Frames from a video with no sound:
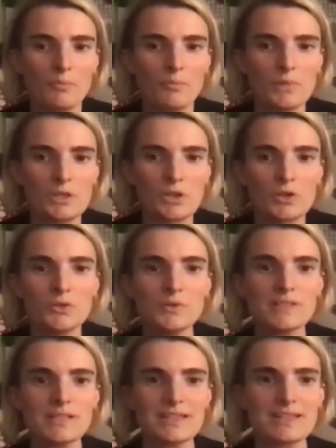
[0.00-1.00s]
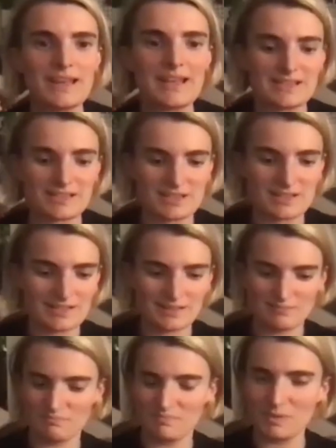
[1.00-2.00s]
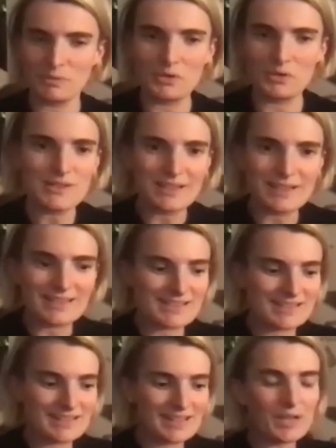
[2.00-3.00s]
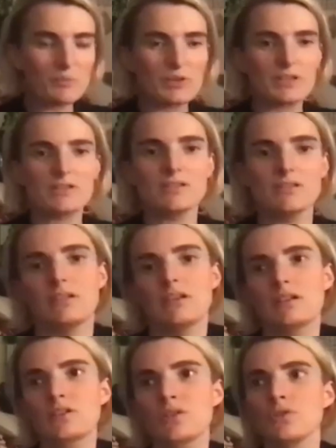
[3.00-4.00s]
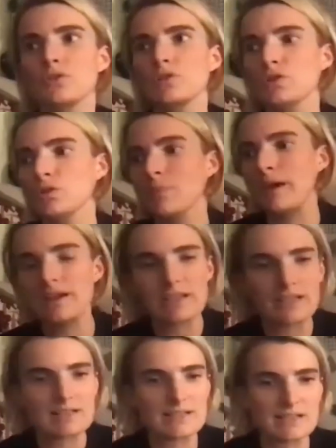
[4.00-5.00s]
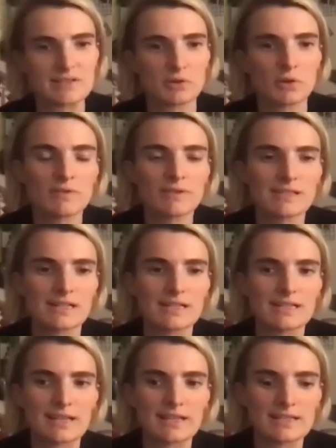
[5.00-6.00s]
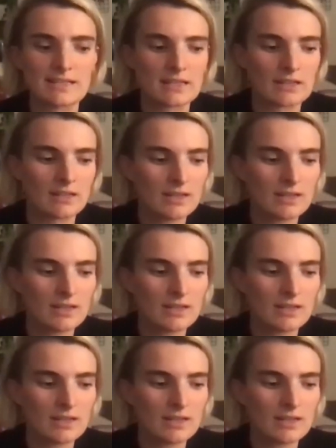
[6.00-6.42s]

you know, you see it as just music and singing, but to humanity, it's a service in a sense. And